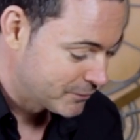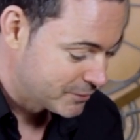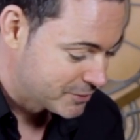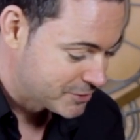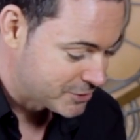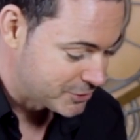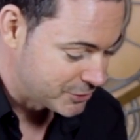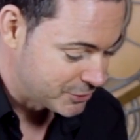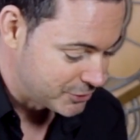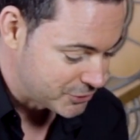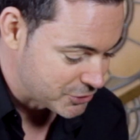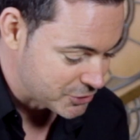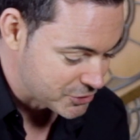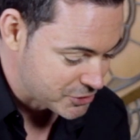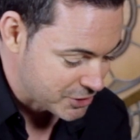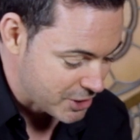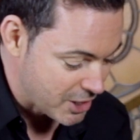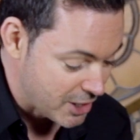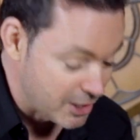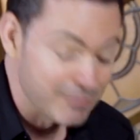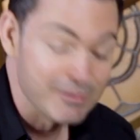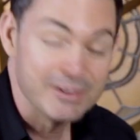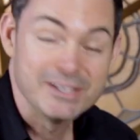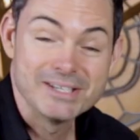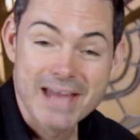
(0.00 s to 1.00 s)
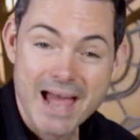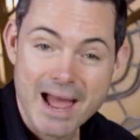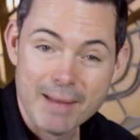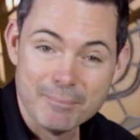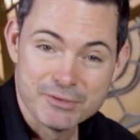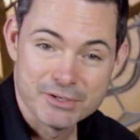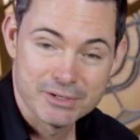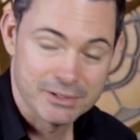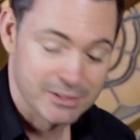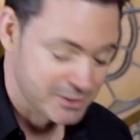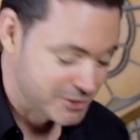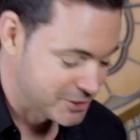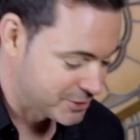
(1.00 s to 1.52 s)
so you're just kind of
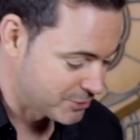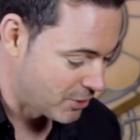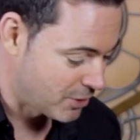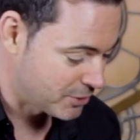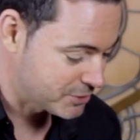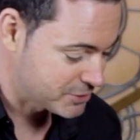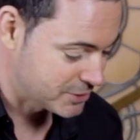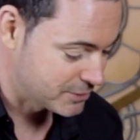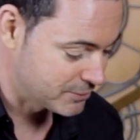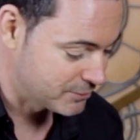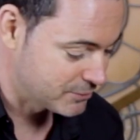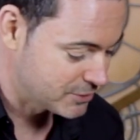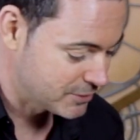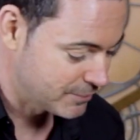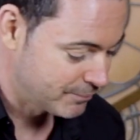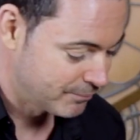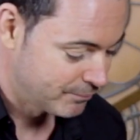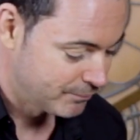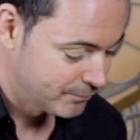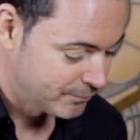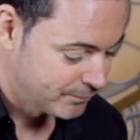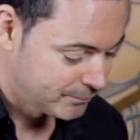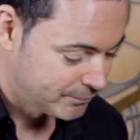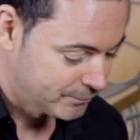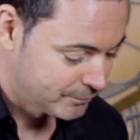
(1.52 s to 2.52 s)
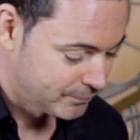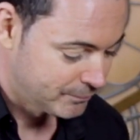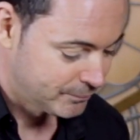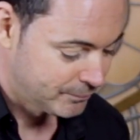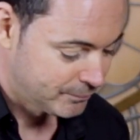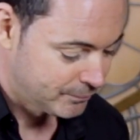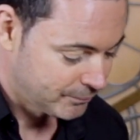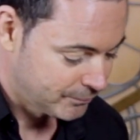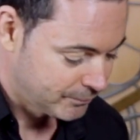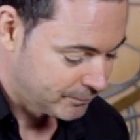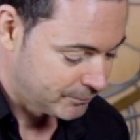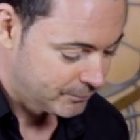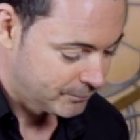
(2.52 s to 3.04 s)
adapting it to octaves. So